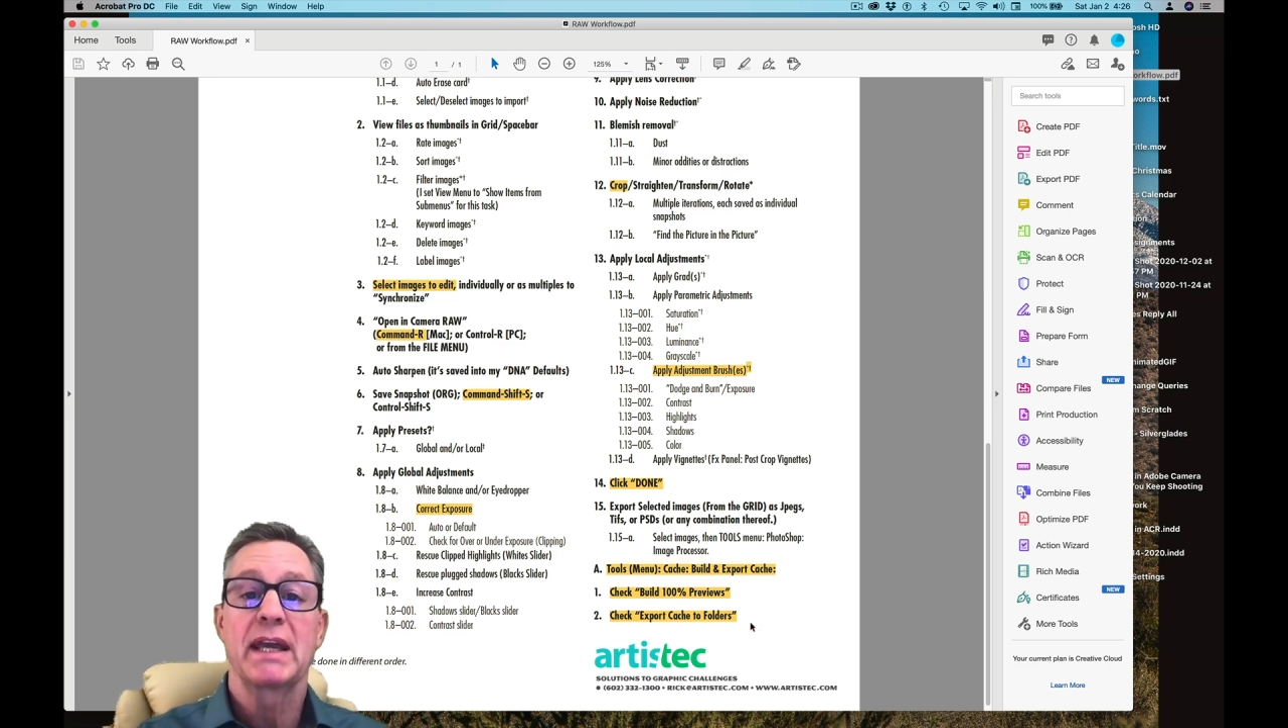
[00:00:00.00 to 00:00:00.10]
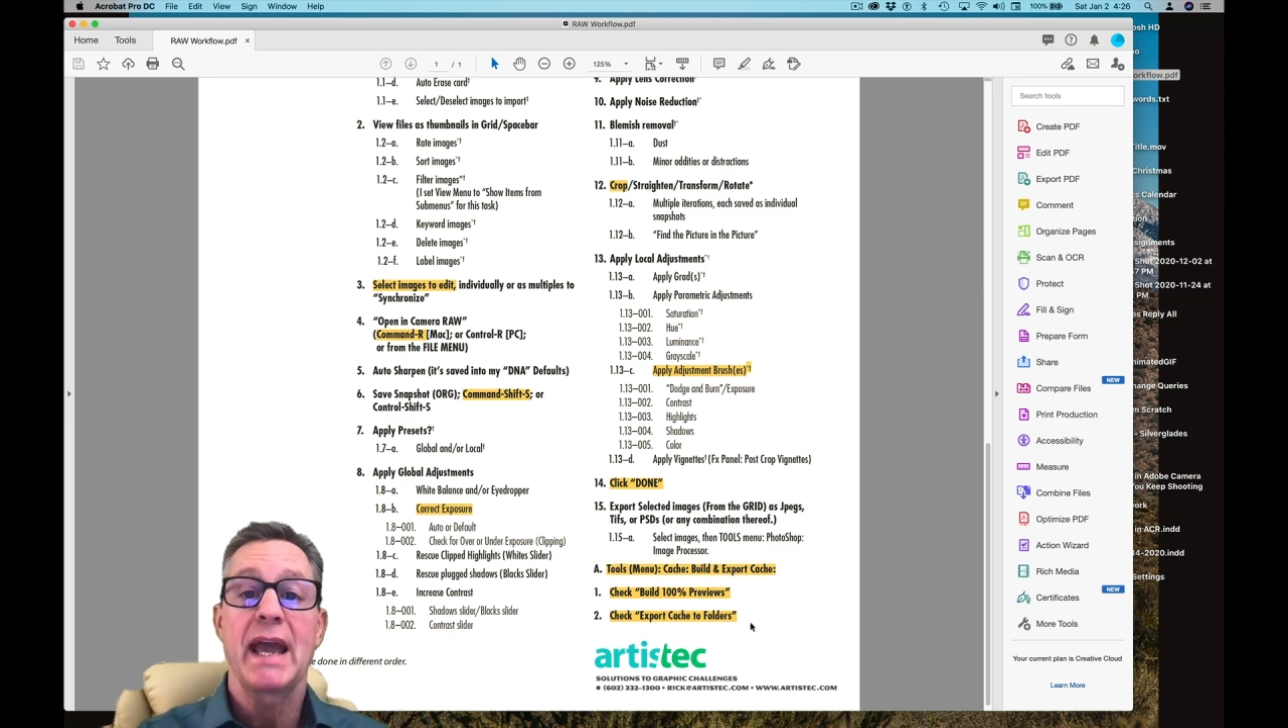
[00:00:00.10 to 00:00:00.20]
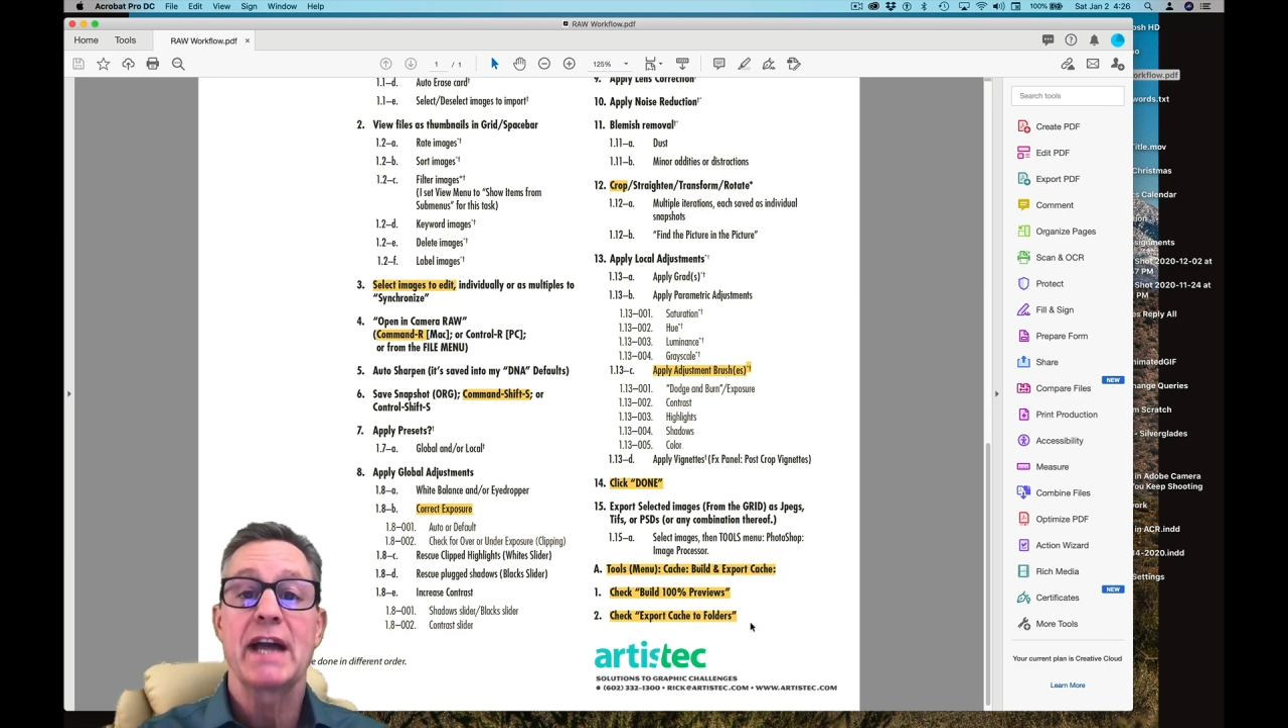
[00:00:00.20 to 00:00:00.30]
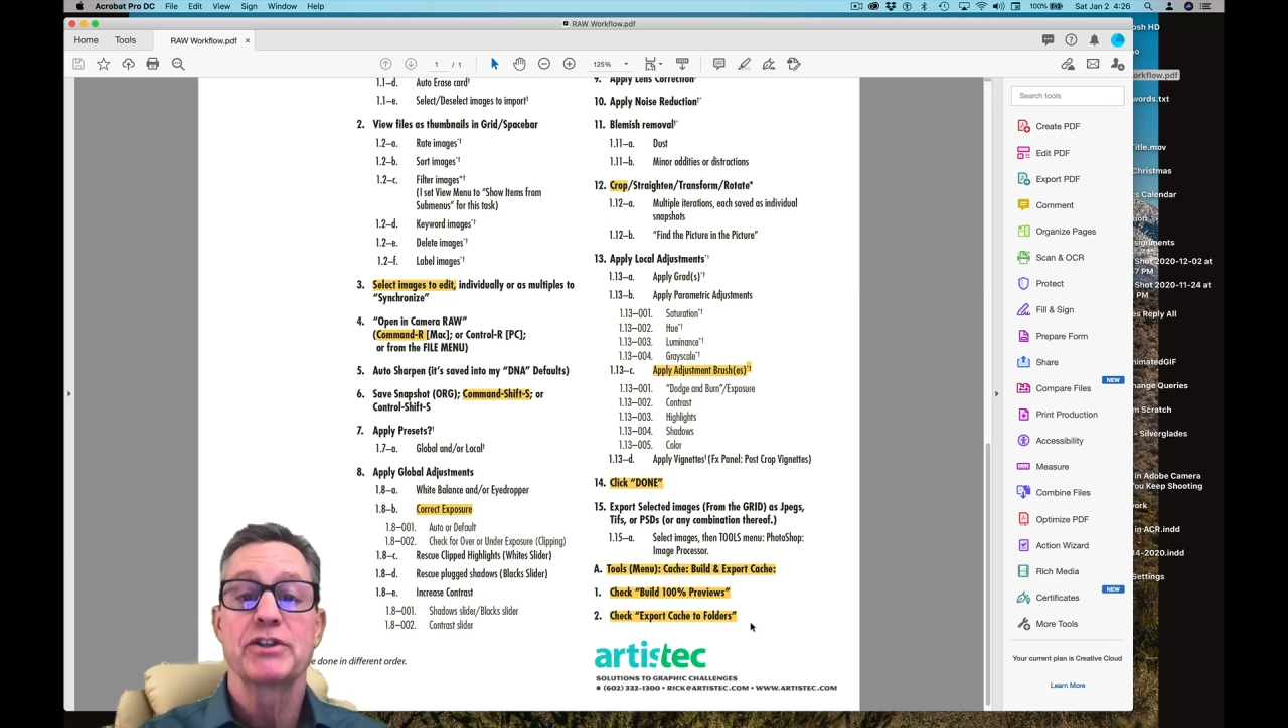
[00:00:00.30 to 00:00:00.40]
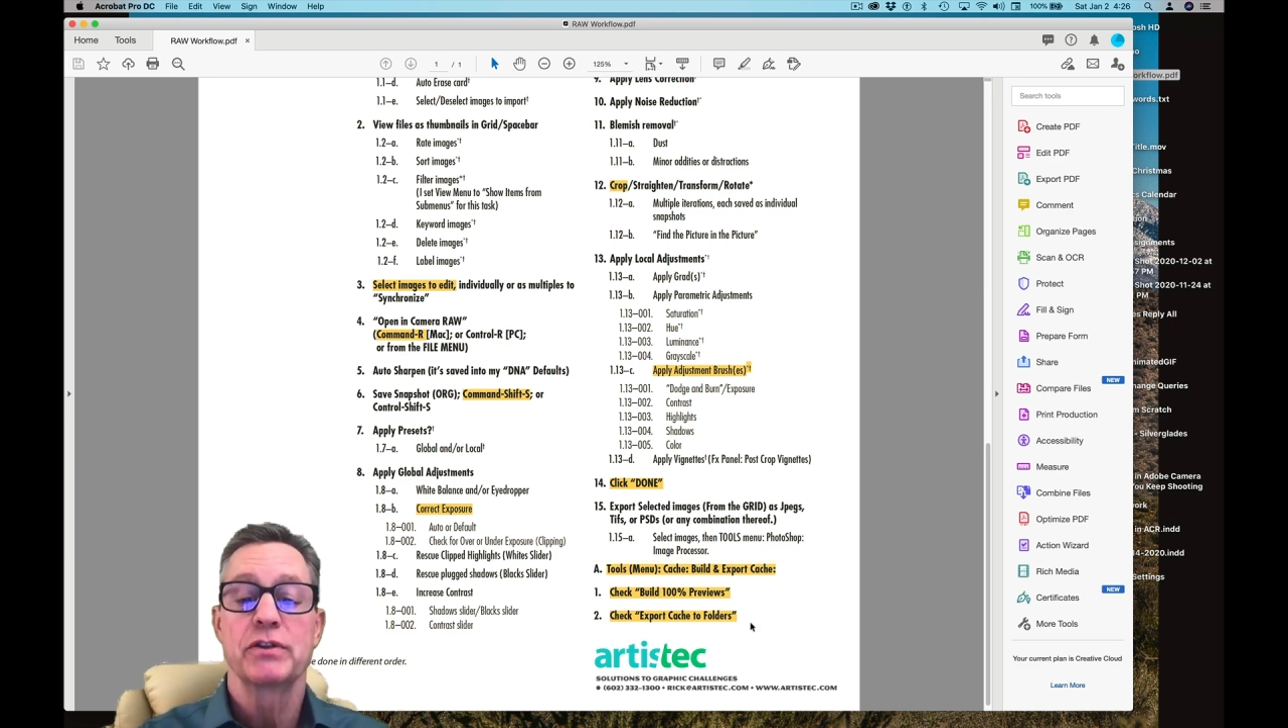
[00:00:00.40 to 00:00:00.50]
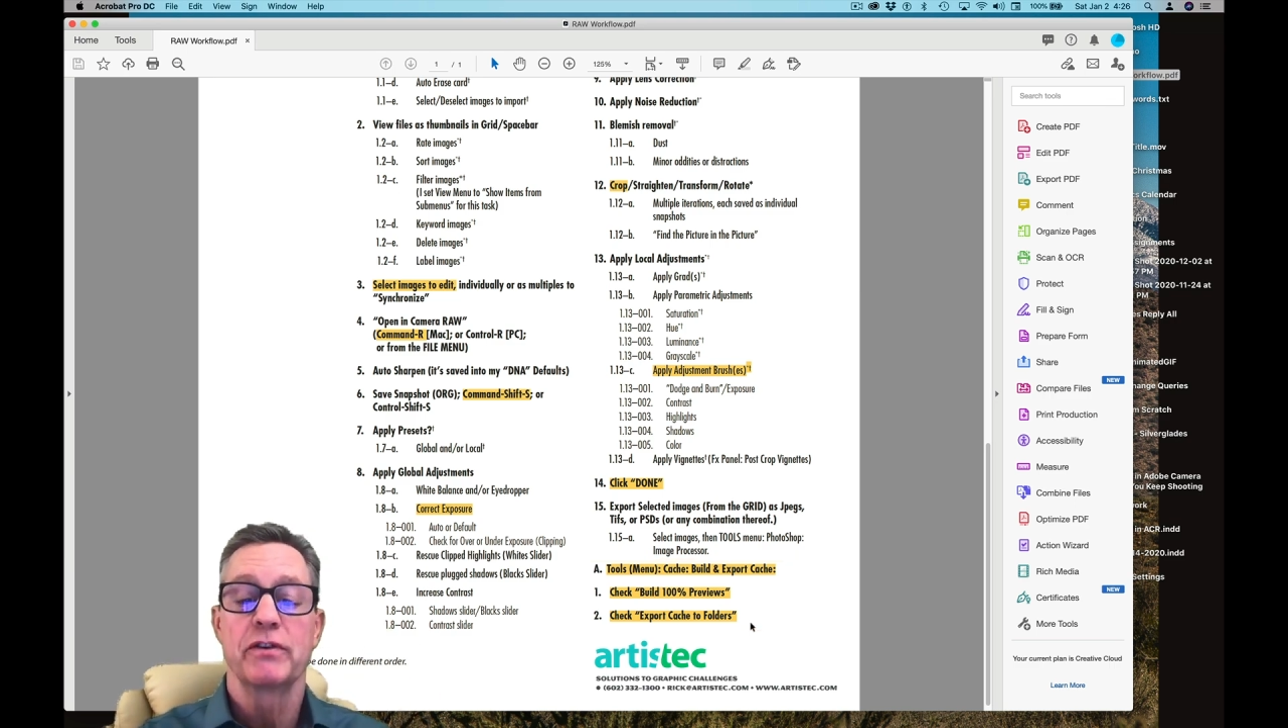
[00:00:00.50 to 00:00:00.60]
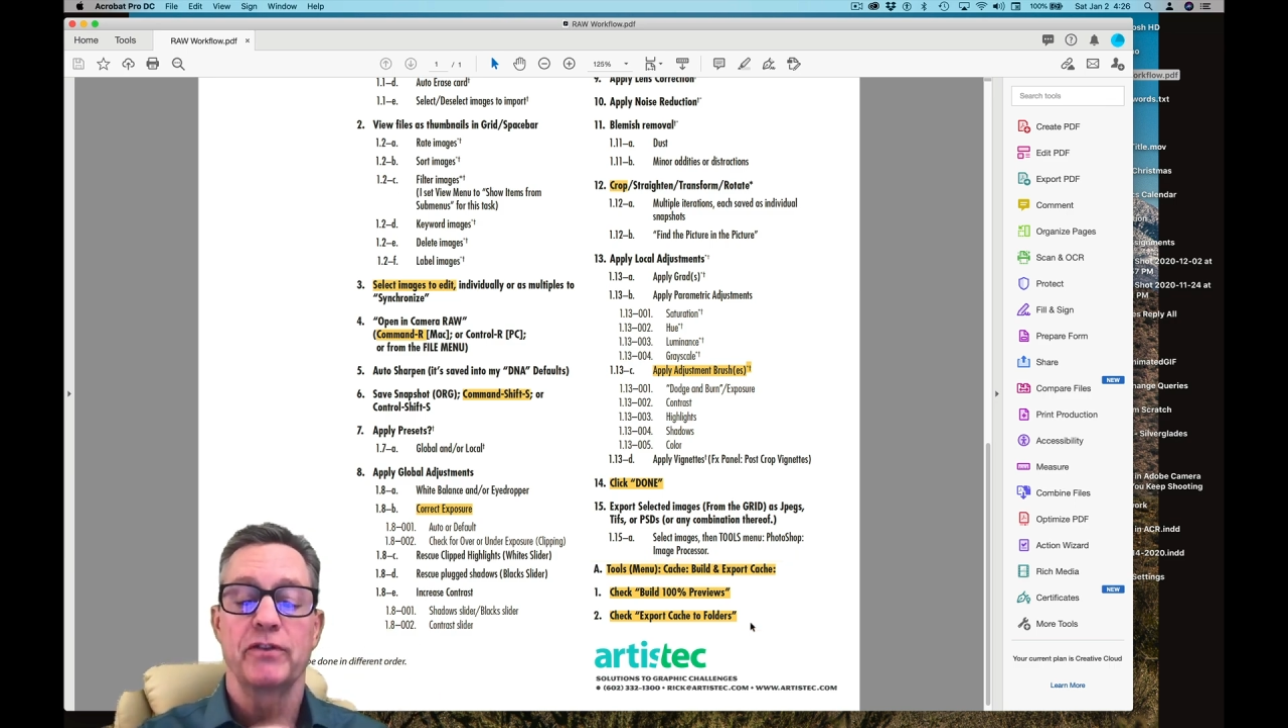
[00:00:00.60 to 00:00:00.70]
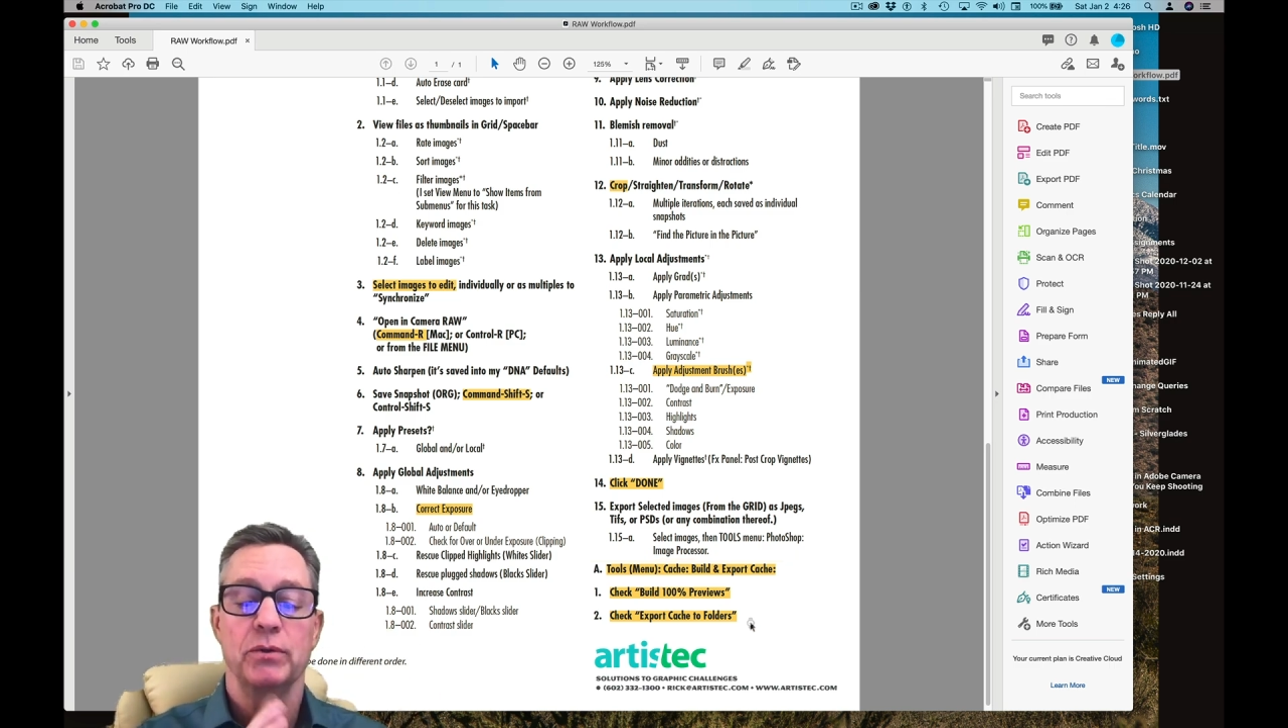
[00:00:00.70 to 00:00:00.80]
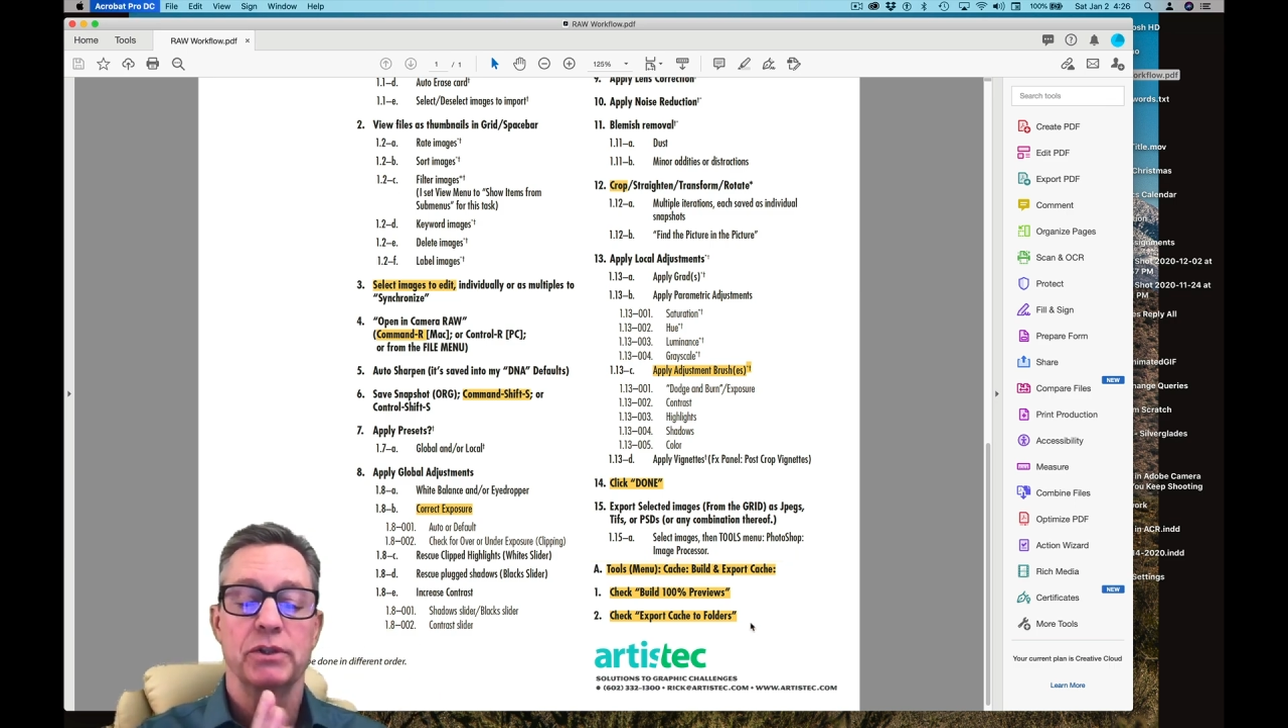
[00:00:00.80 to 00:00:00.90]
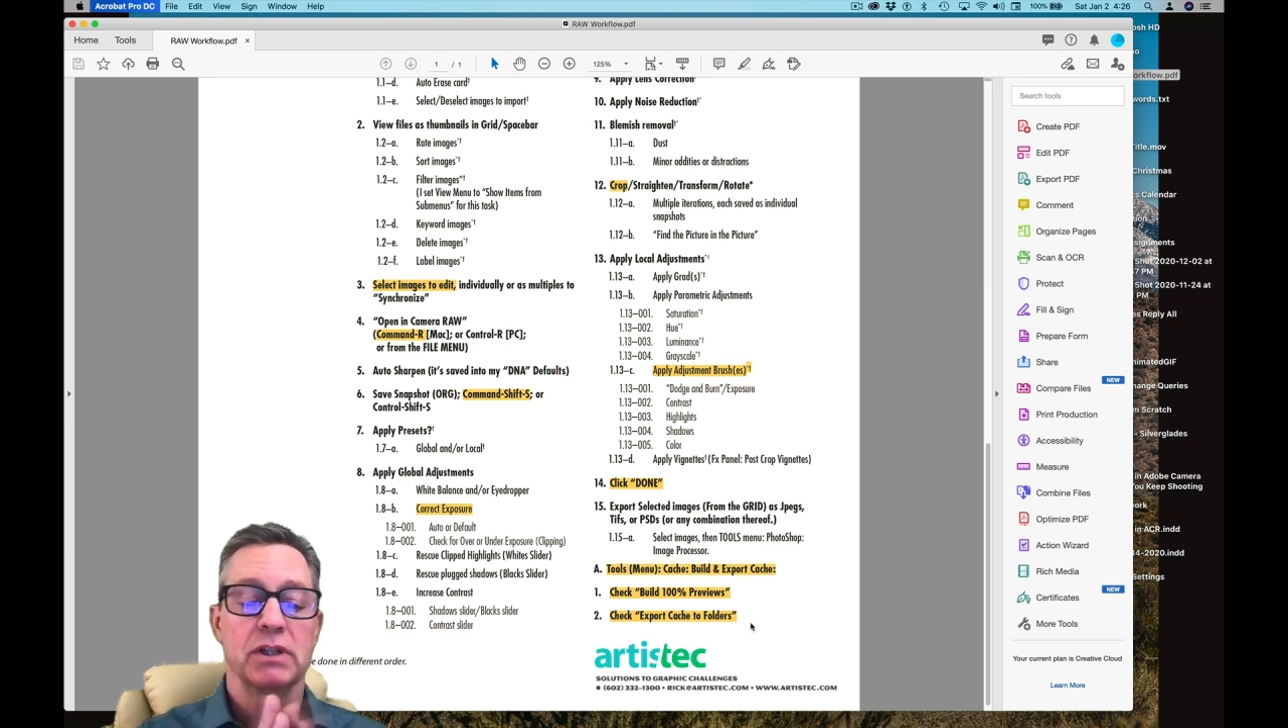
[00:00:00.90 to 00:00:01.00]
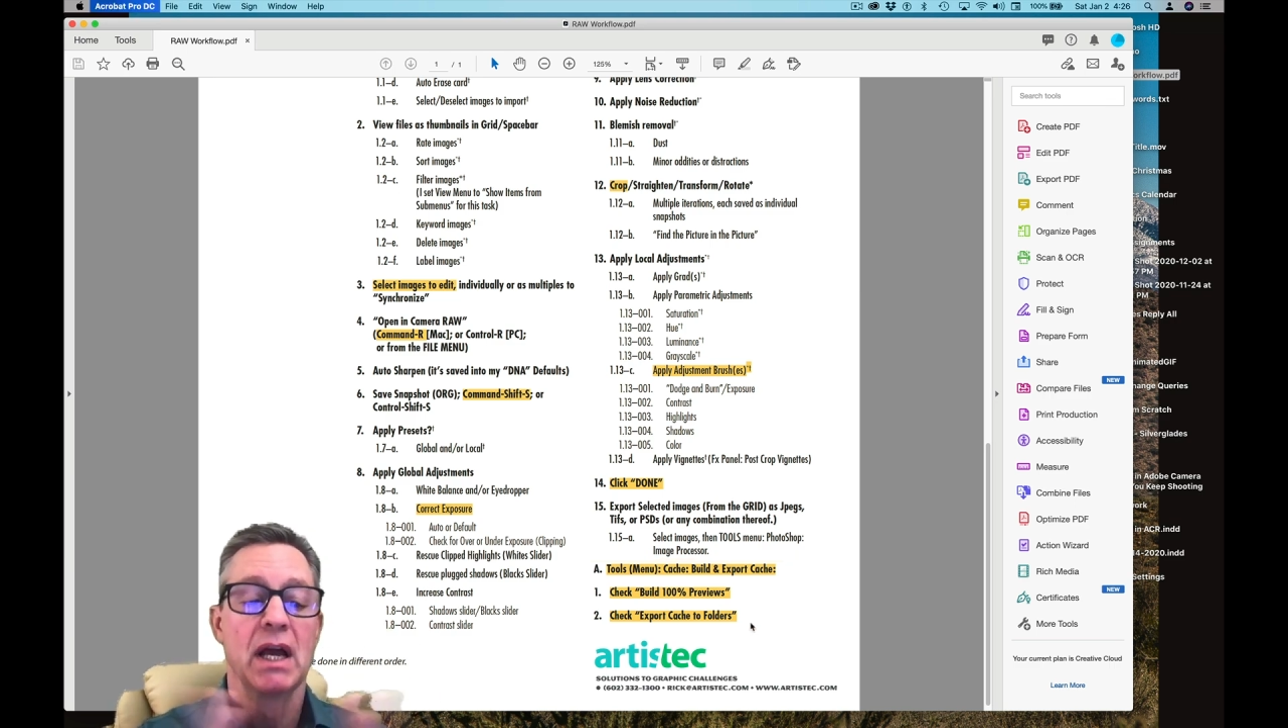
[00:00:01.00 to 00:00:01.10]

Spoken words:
cache to the folders.